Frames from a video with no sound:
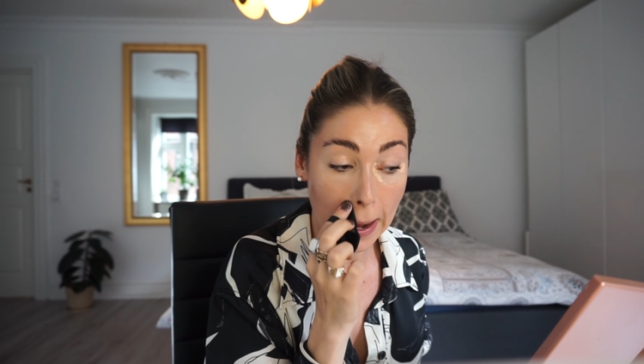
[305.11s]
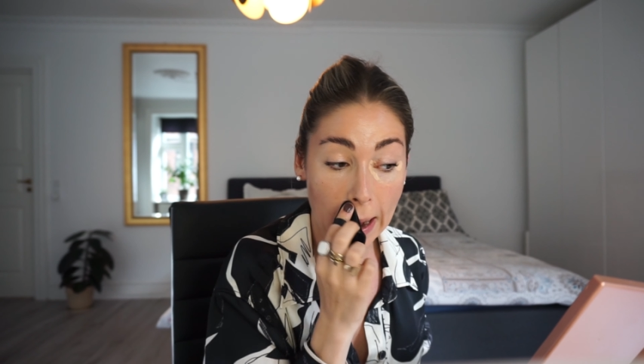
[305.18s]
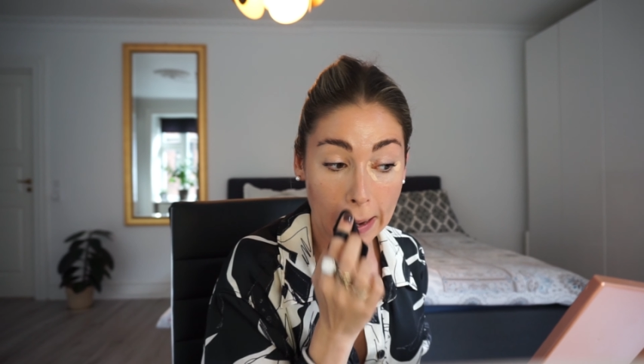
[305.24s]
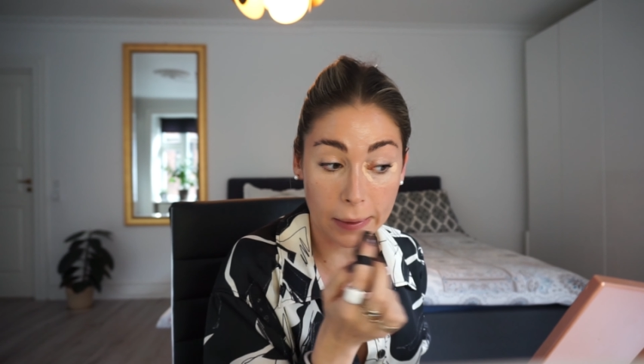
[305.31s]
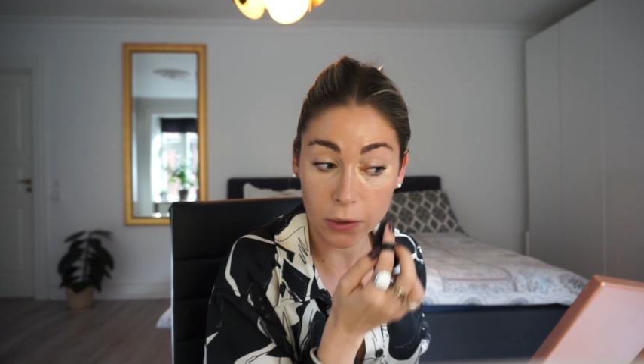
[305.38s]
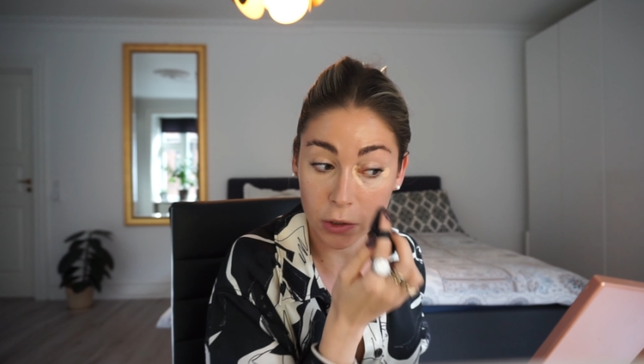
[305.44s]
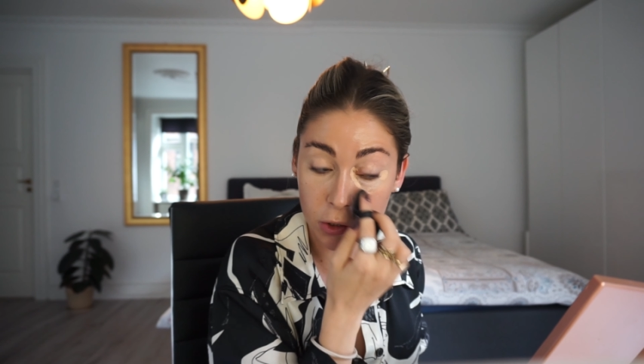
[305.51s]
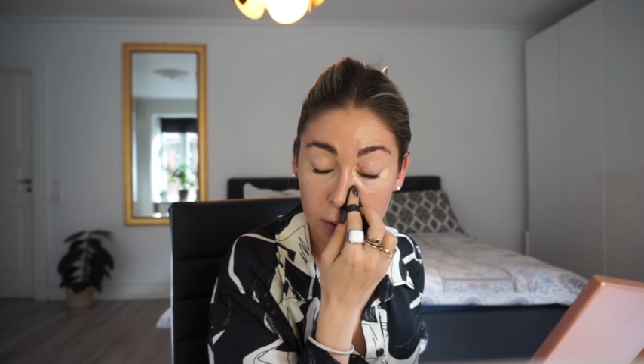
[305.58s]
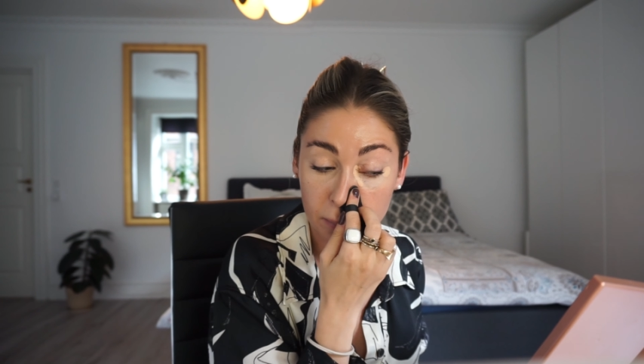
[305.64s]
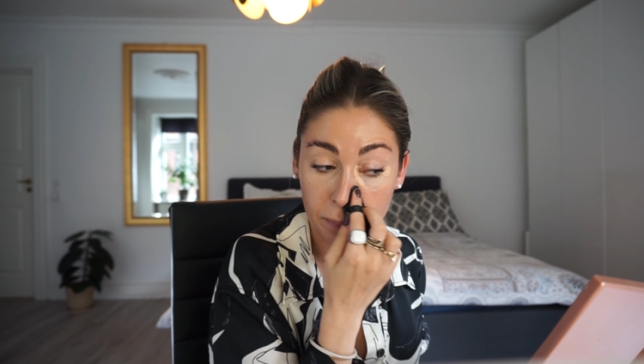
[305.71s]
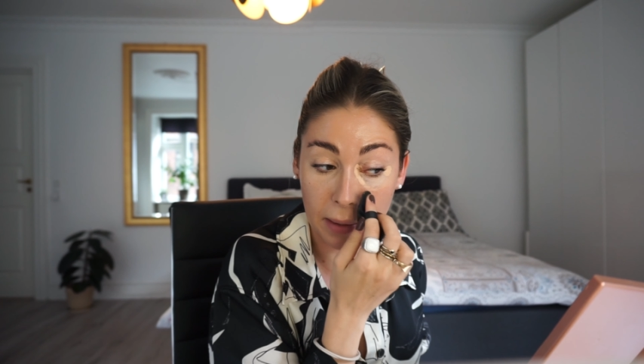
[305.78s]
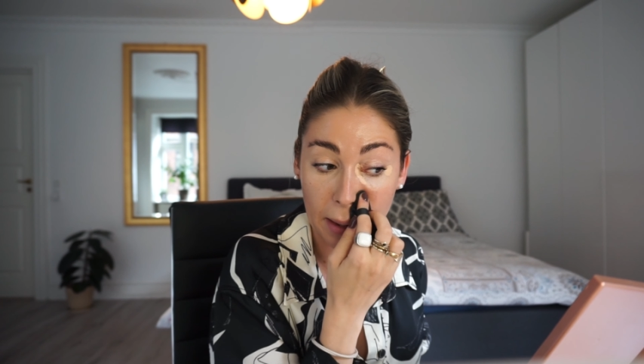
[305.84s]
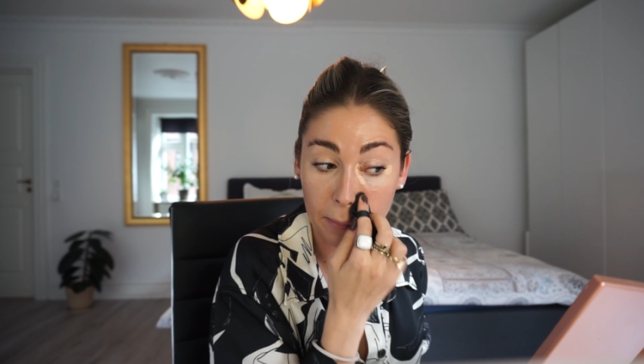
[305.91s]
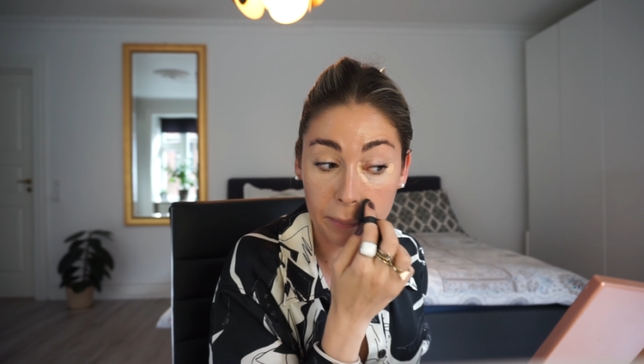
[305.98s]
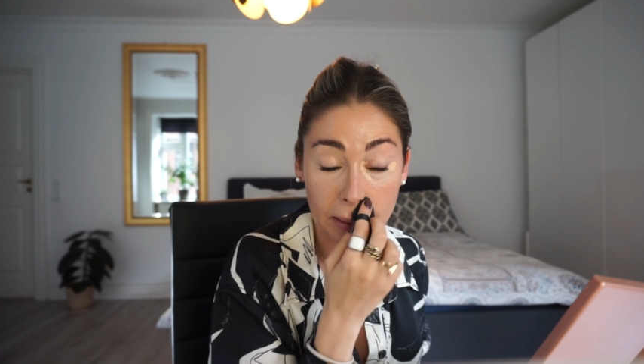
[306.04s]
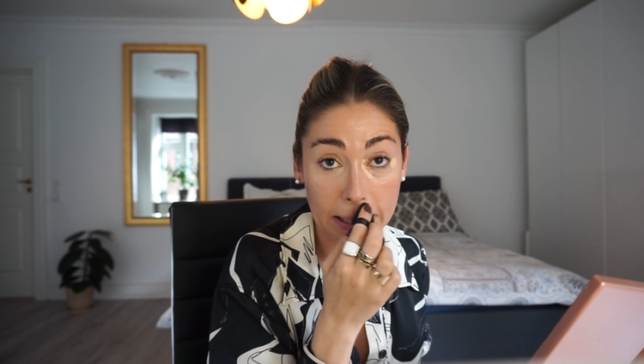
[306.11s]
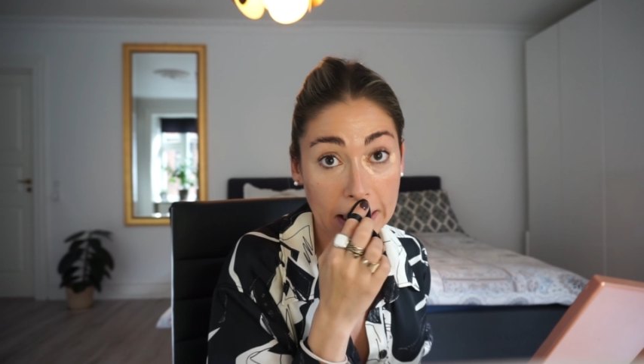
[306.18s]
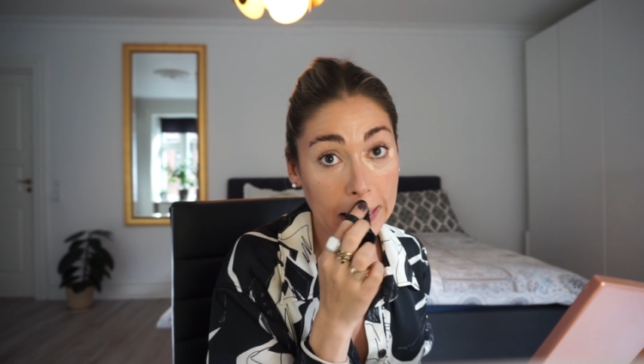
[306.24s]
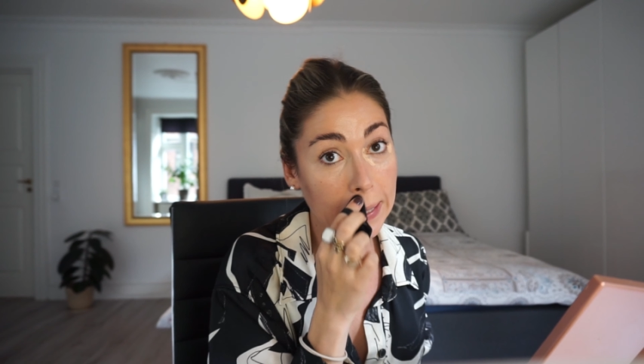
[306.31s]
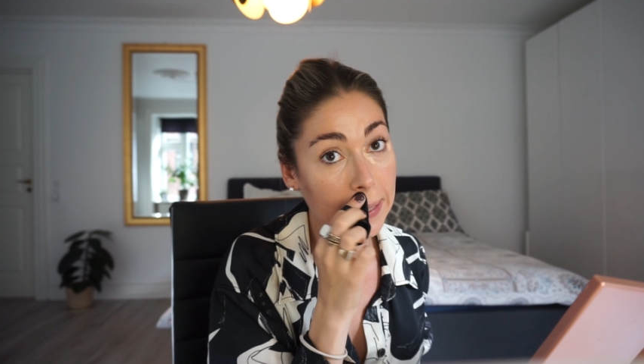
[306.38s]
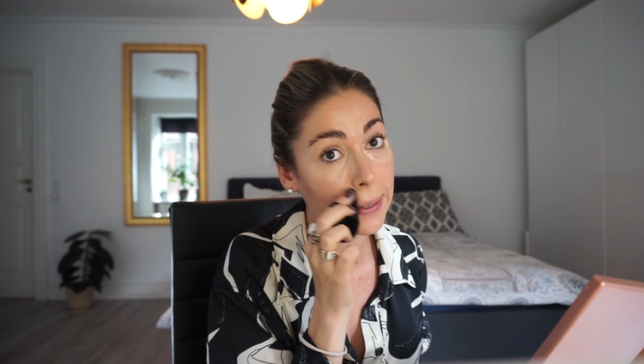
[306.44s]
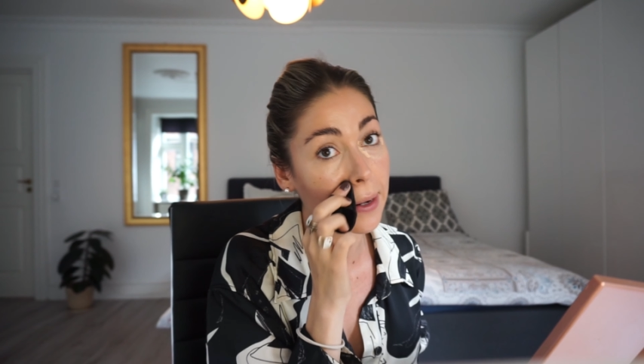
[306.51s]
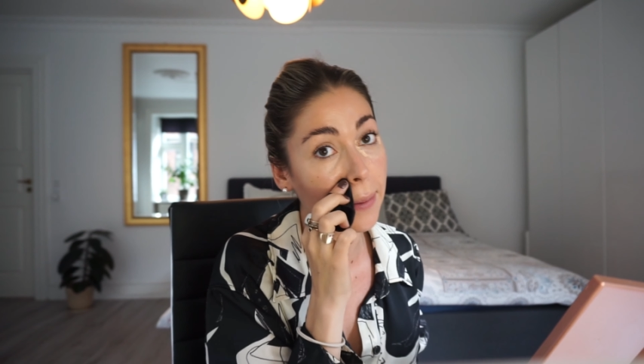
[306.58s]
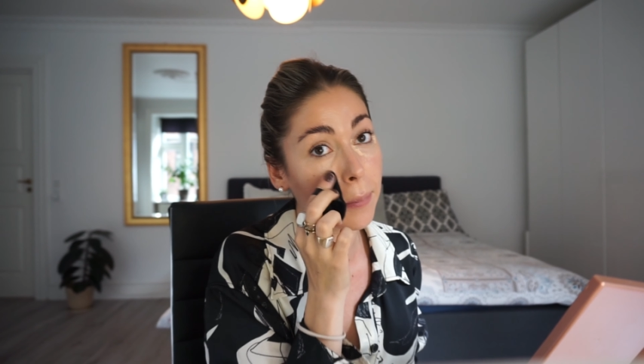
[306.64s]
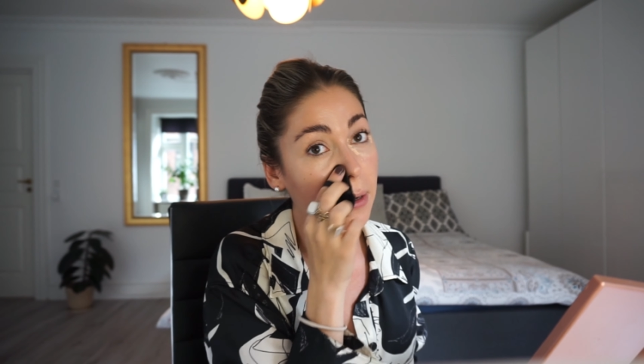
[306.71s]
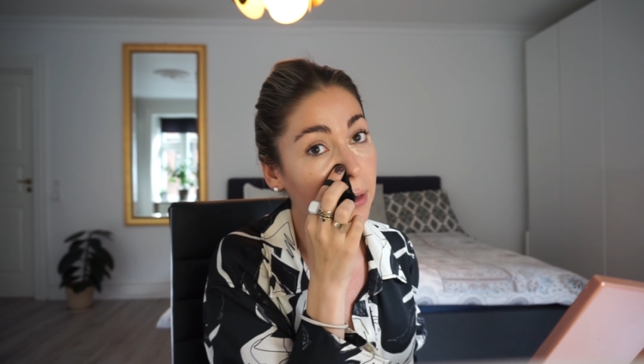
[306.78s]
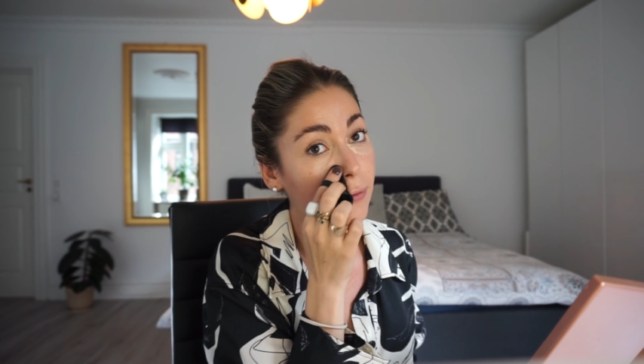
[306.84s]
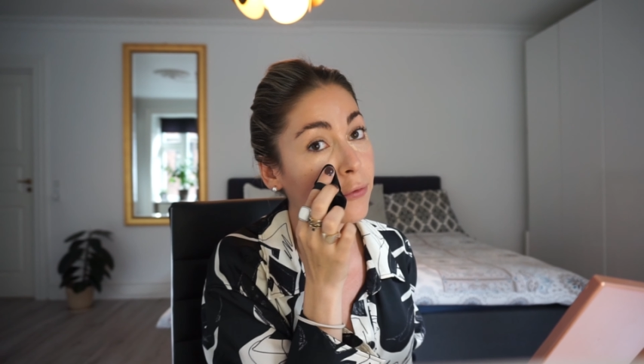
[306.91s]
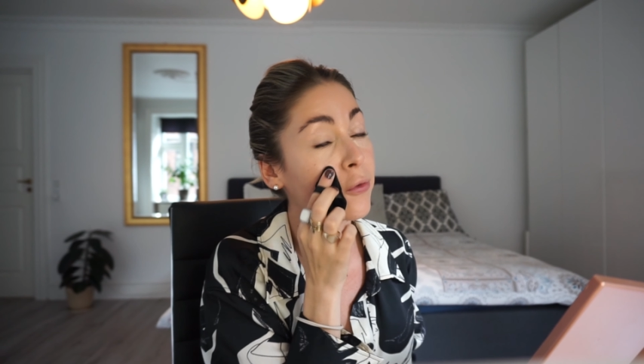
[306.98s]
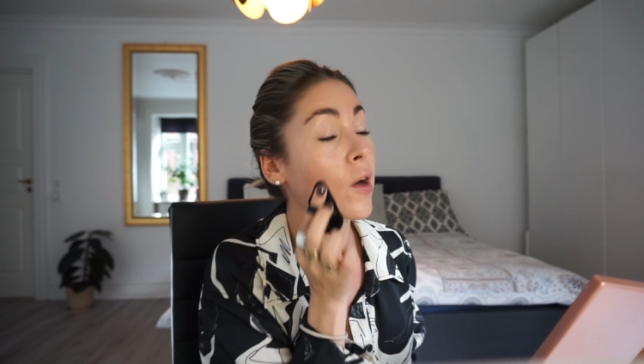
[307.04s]
I'm picking it up
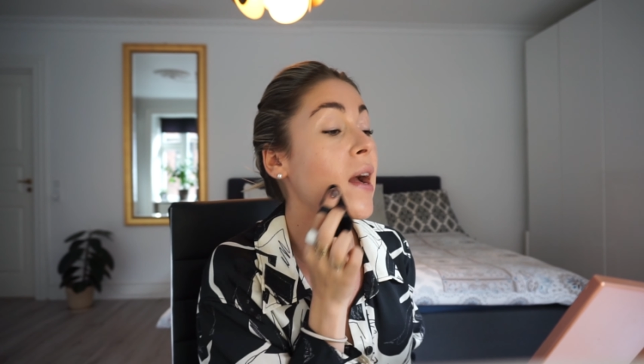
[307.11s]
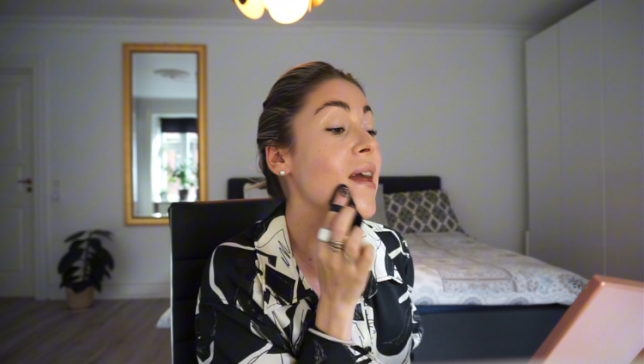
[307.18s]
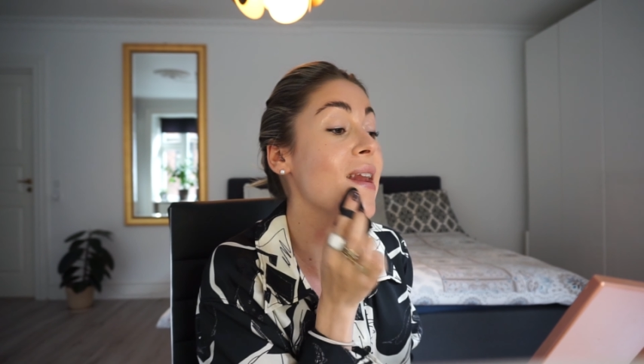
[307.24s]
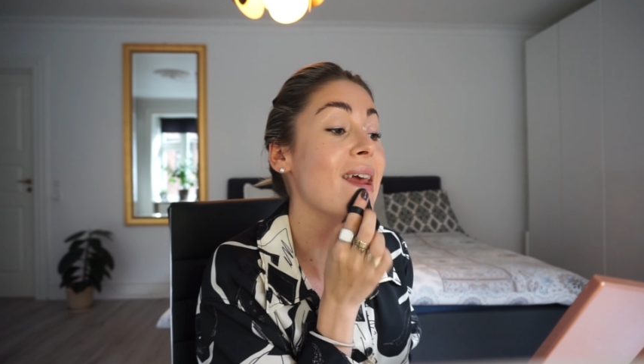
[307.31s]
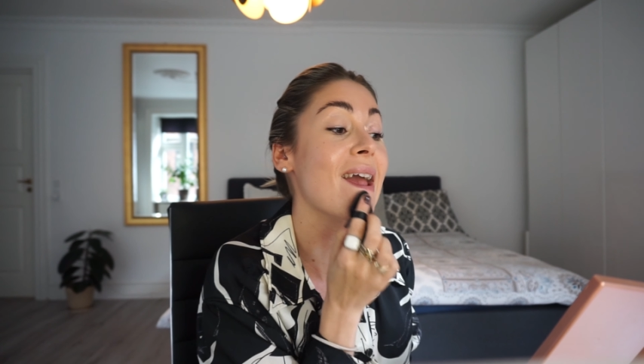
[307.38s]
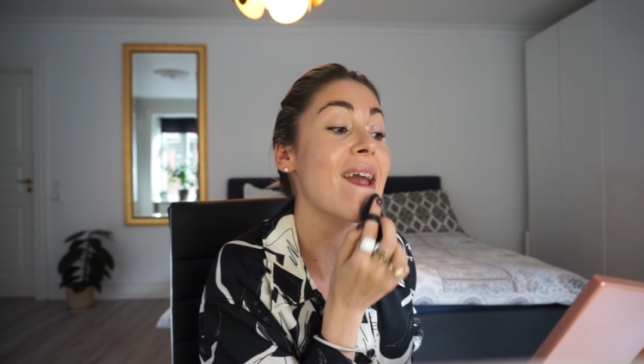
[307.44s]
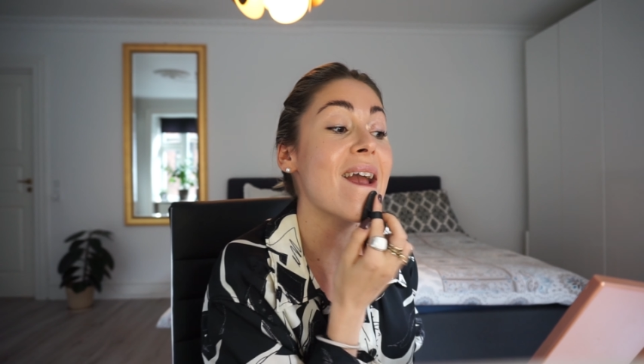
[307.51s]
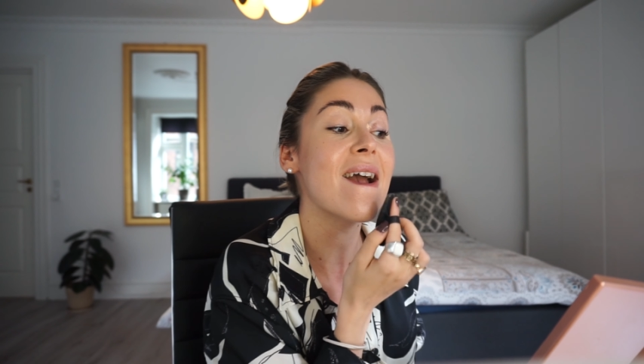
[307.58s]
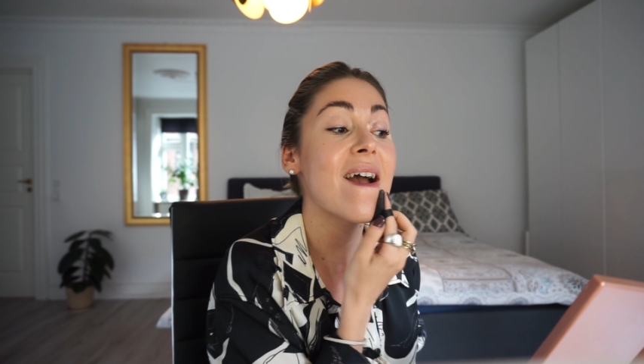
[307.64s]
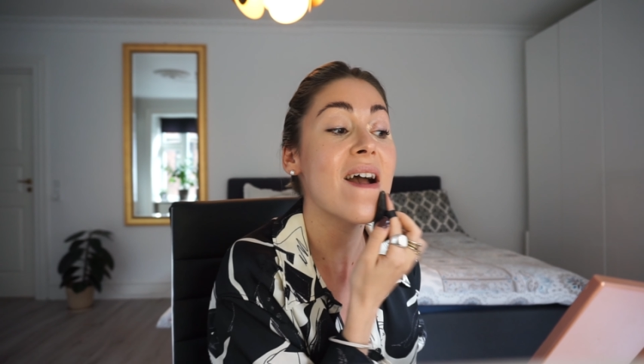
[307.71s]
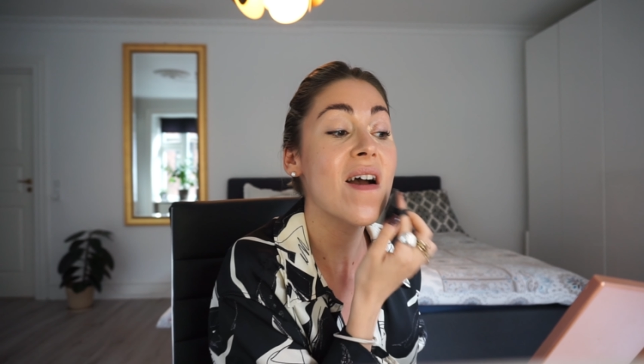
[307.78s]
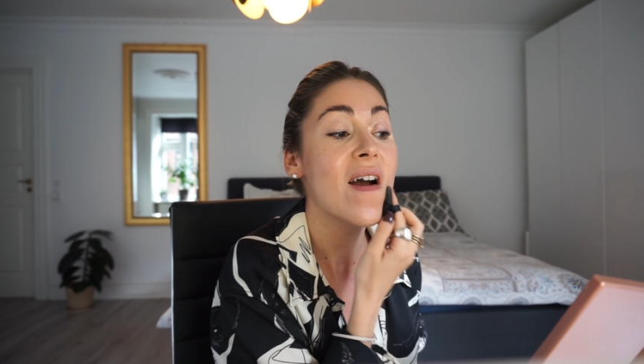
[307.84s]
on Friday.